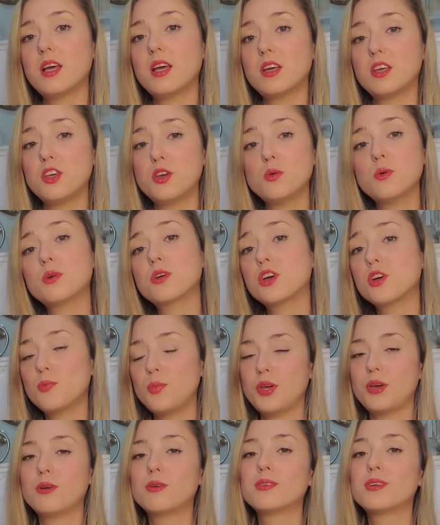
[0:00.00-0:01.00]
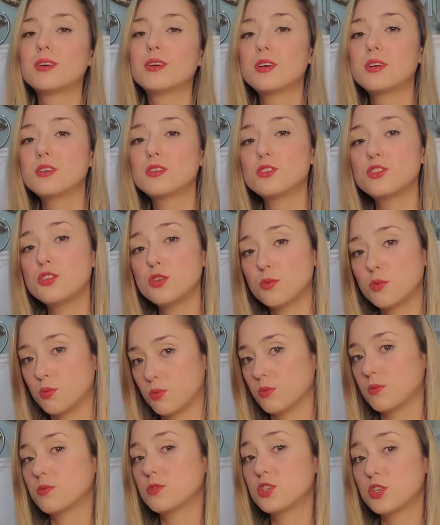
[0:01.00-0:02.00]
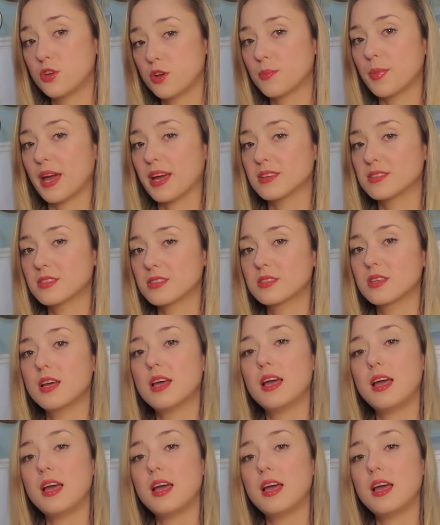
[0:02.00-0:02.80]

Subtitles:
you will commute to your base.